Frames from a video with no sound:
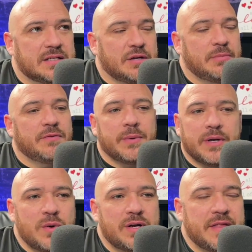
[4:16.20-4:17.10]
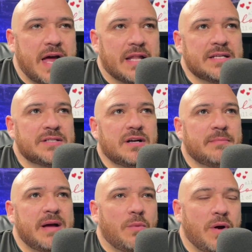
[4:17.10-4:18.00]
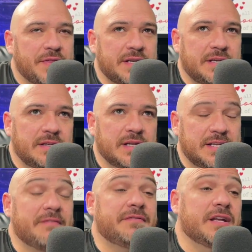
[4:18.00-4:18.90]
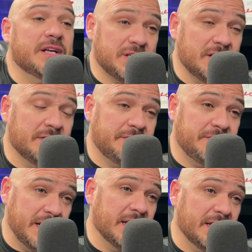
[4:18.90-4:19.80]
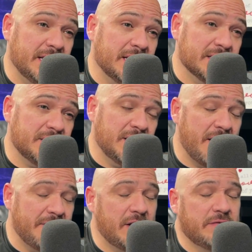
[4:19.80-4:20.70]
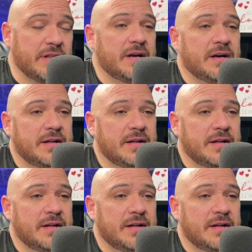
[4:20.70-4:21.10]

So before we go into that, let's talk about what the definition of fidelity is. Do you have that over there?